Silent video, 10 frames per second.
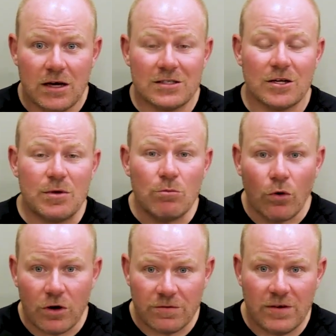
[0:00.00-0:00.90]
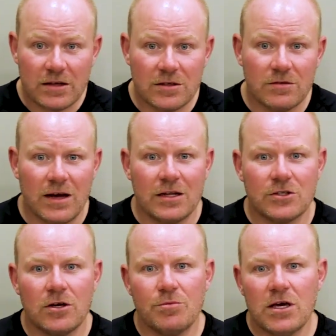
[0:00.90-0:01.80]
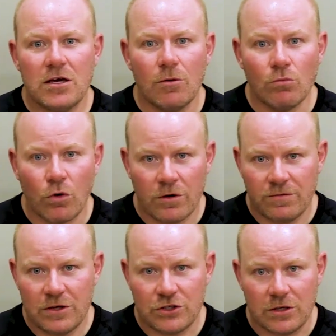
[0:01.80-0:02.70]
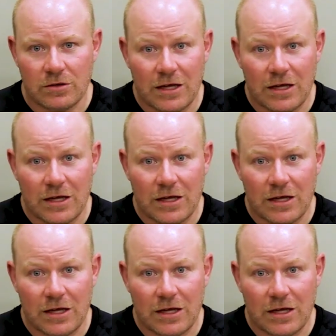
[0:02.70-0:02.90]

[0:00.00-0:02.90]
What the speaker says: It's going to be more effective and it's going to be more efficient.